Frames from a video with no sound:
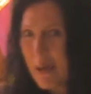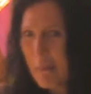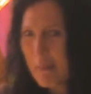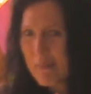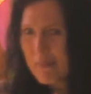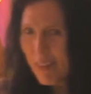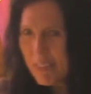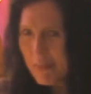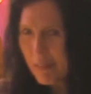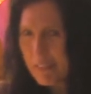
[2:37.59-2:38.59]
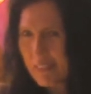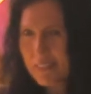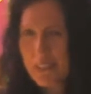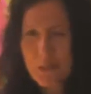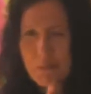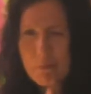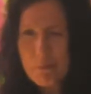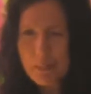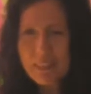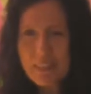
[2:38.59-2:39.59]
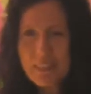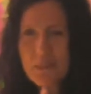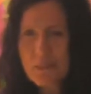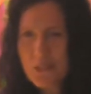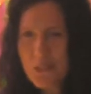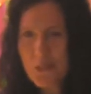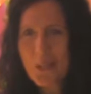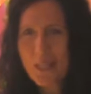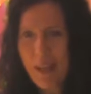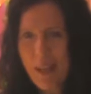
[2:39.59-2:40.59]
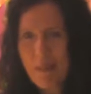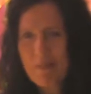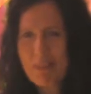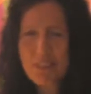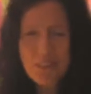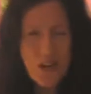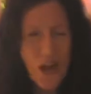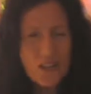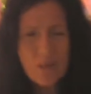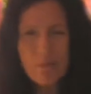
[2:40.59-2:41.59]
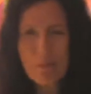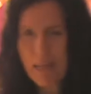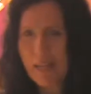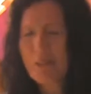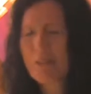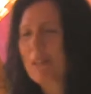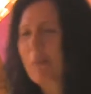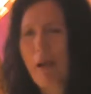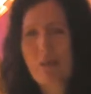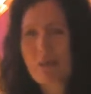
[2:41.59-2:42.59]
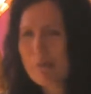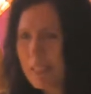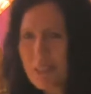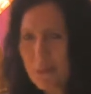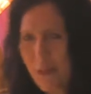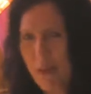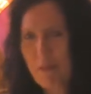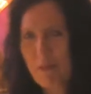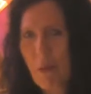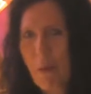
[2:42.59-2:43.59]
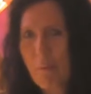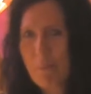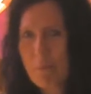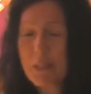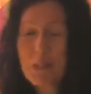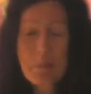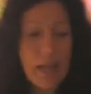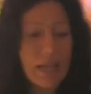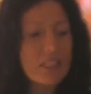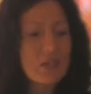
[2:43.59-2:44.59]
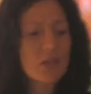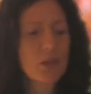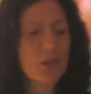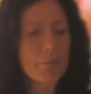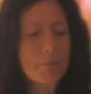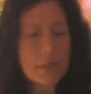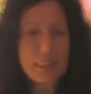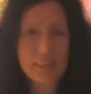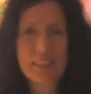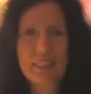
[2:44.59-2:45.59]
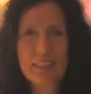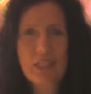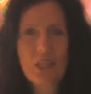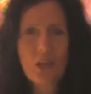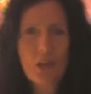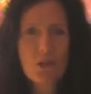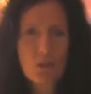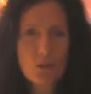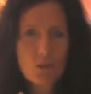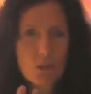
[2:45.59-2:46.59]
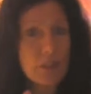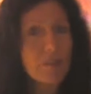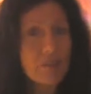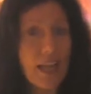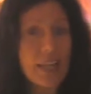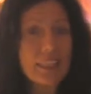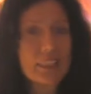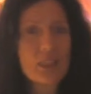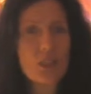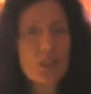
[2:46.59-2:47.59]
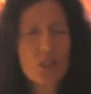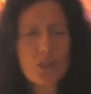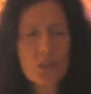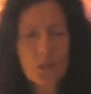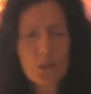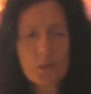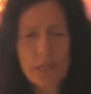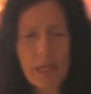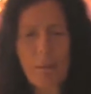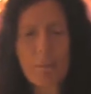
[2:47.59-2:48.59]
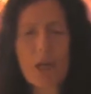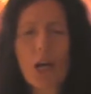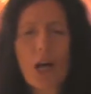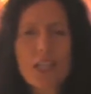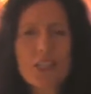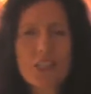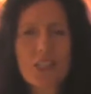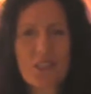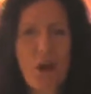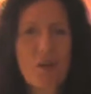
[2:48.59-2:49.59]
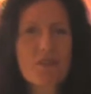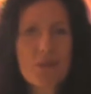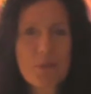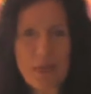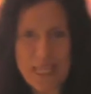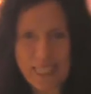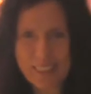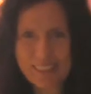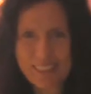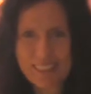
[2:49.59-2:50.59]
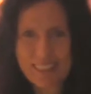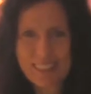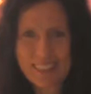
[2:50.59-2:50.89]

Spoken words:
But fundamentally, your ability to enjoy life does not depend on the amount of money you have. It depends on your ability to reflect, to become conscious of your beingness.